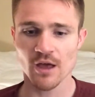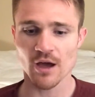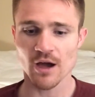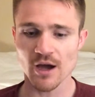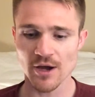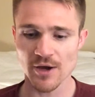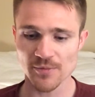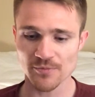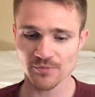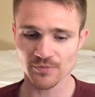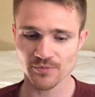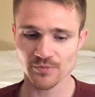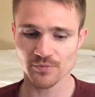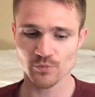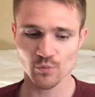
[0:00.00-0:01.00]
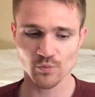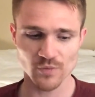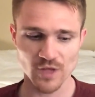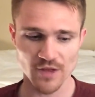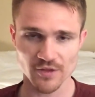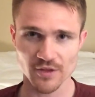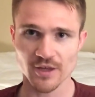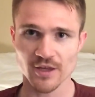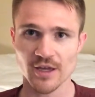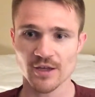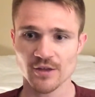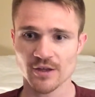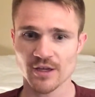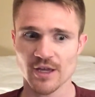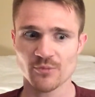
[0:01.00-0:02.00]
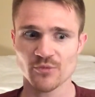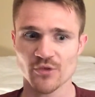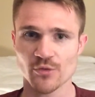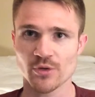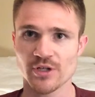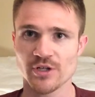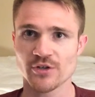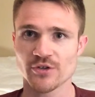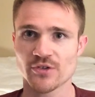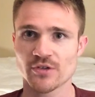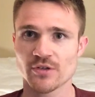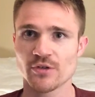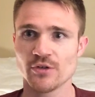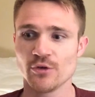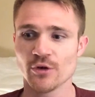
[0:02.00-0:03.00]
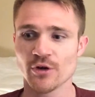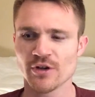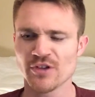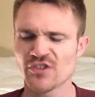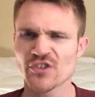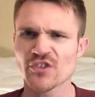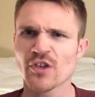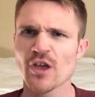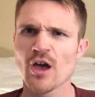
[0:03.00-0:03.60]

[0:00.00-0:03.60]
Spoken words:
Now the game's 20 years newer. It's just,